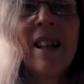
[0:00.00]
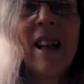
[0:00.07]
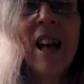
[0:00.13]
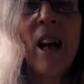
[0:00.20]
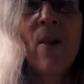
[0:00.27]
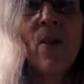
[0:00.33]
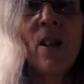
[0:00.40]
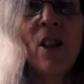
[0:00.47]

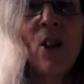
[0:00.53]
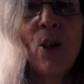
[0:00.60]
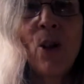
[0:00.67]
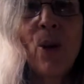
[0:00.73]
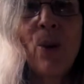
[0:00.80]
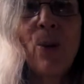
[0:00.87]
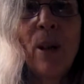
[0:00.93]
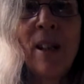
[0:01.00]
have an
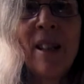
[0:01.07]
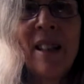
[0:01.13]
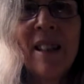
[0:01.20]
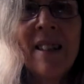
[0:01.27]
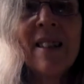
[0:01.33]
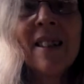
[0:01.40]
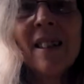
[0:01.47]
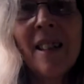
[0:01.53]
issue with
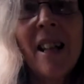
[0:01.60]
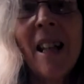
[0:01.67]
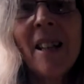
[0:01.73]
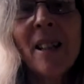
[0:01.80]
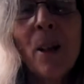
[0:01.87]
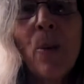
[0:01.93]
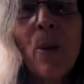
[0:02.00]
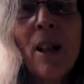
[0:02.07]

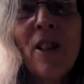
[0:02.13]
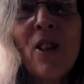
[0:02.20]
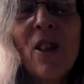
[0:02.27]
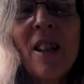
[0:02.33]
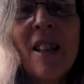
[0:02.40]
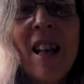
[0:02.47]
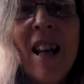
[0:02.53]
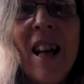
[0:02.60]
Tessa once
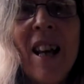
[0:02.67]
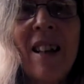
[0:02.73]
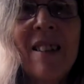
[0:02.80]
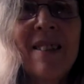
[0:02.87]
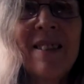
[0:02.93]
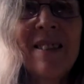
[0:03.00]
she's out.